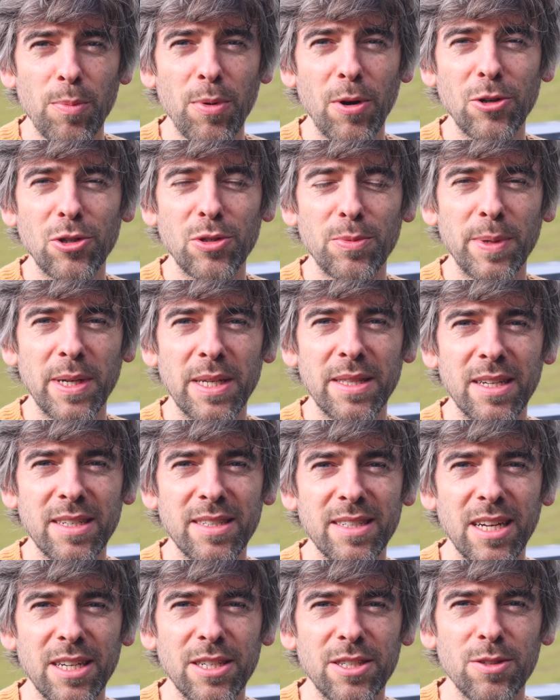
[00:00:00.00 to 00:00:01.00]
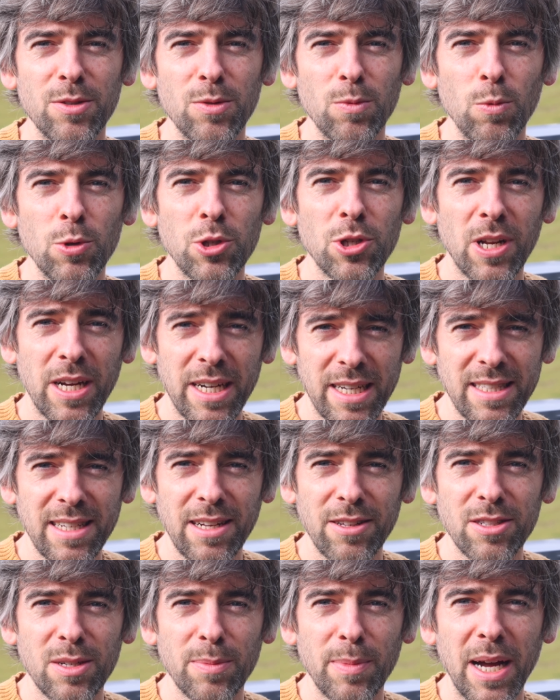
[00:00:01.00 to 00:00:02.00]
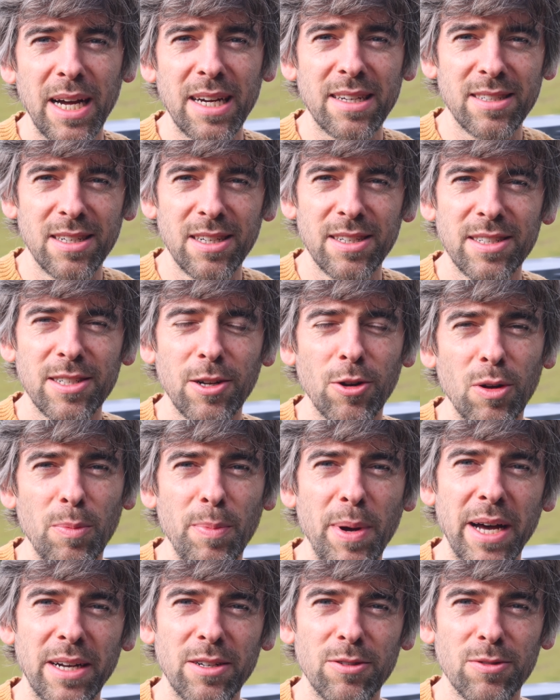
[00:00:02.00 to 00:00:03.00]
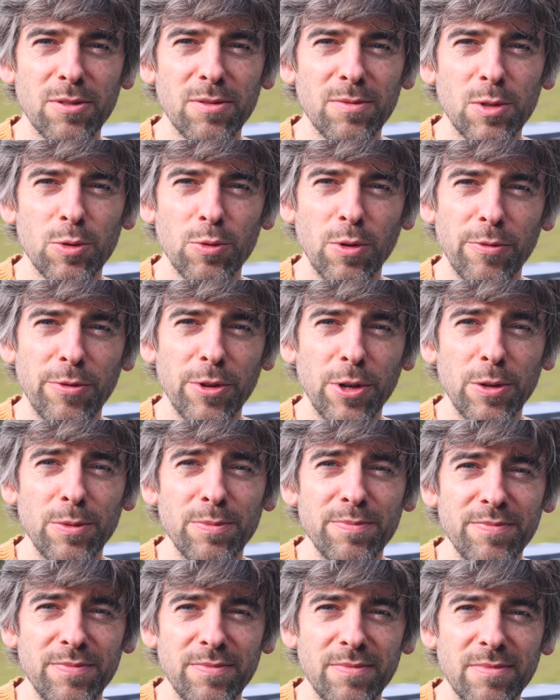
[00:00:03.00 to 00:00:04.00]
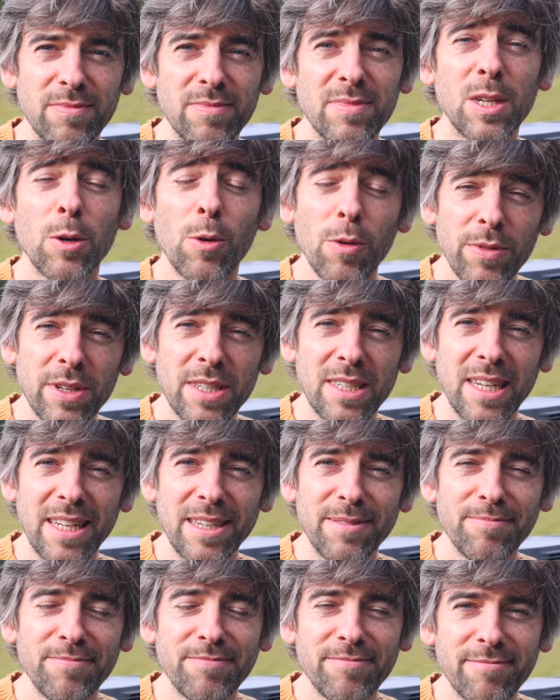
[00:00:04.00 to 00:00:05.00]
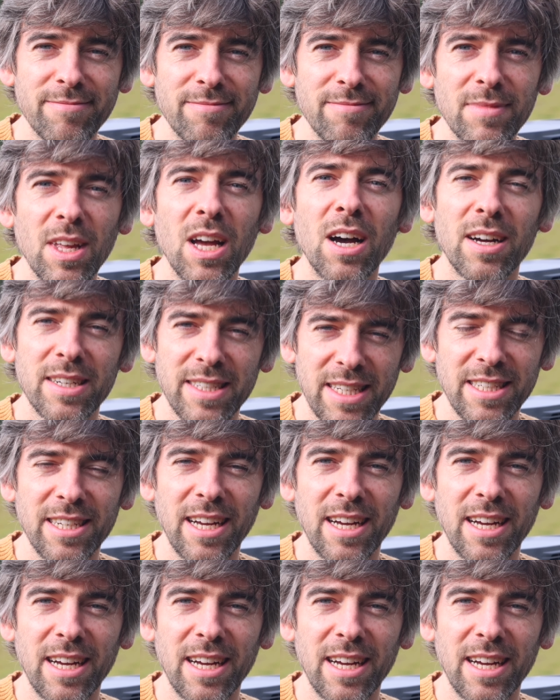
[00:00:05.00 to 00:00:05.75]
approached me and they said, would you like a Delta Max and a solar panel to review? So obviously I said